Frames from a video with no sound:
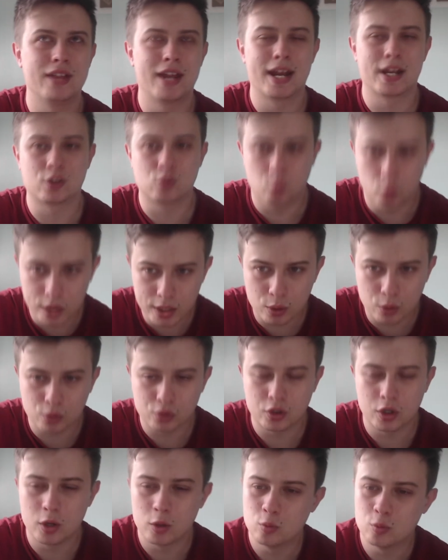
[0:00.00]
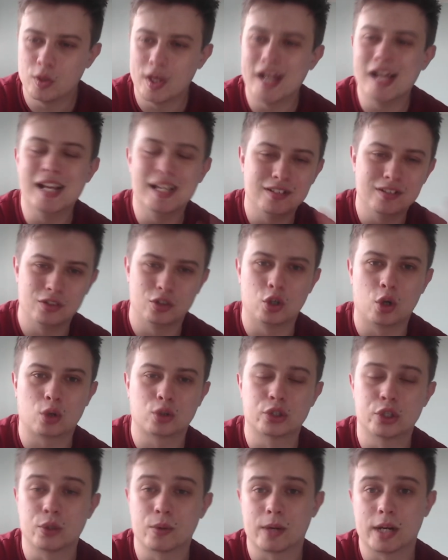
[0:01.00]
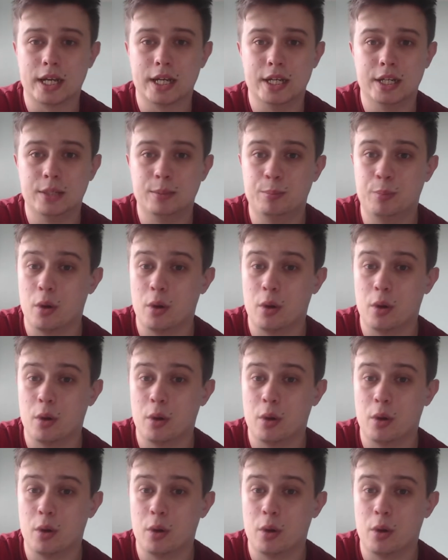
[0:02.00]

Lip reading: next week or so that isn't Doctor Who related.